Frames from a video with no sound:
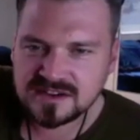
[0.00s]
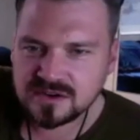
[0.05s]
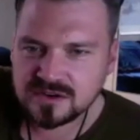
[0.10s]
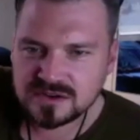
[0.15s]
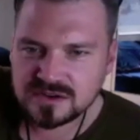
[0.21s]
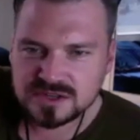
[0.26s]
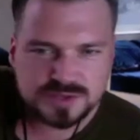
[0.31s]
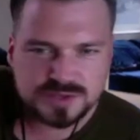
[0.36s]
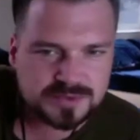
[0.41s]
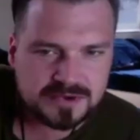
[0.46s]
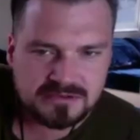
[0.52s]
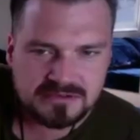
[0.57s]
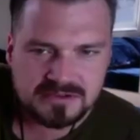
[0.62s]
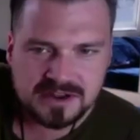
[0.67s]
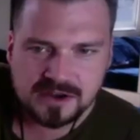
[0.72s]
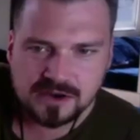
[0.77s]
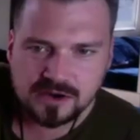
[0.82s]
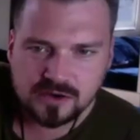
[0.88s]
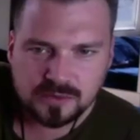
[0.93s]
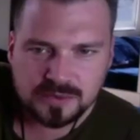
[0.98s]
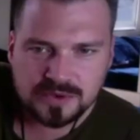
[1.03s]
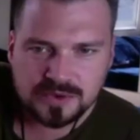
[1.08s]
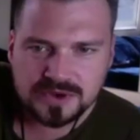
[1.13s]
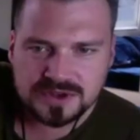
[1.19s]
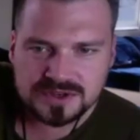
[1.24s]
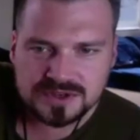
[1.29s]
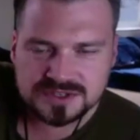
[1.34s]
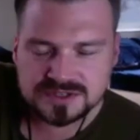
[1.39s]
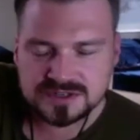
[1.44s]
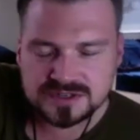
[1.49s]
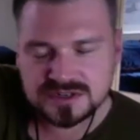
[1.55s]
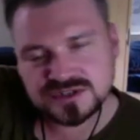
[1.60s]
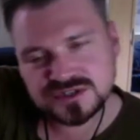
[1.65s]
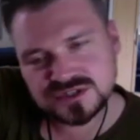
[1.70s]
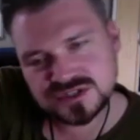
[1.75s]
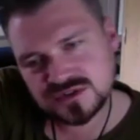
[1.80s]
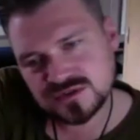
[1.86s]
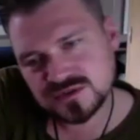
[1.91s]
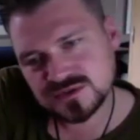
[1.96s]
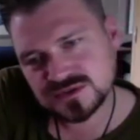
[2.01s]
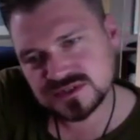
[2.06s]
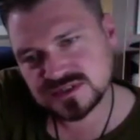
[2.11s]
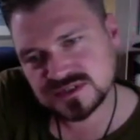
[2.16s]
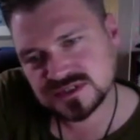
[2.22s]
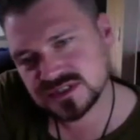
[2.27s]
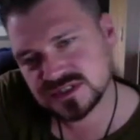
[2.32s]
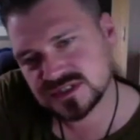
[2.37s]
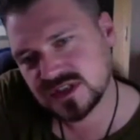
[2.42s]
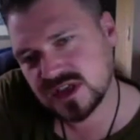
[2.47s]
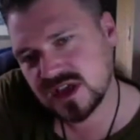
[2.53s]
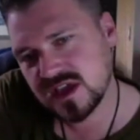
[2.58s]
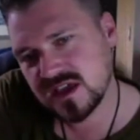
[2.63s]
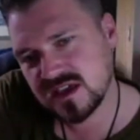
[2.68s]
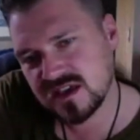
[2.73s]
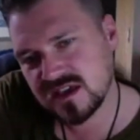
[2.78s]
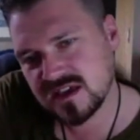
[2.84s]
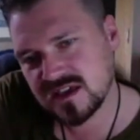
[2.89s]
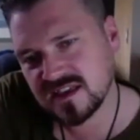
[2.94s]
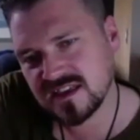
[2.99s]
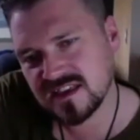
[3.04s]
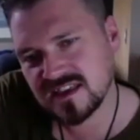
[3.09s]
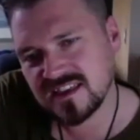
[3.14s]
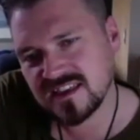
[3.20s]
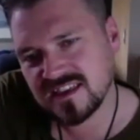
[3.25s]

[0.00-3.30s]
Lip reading: or spirit or person has chosen to stay here,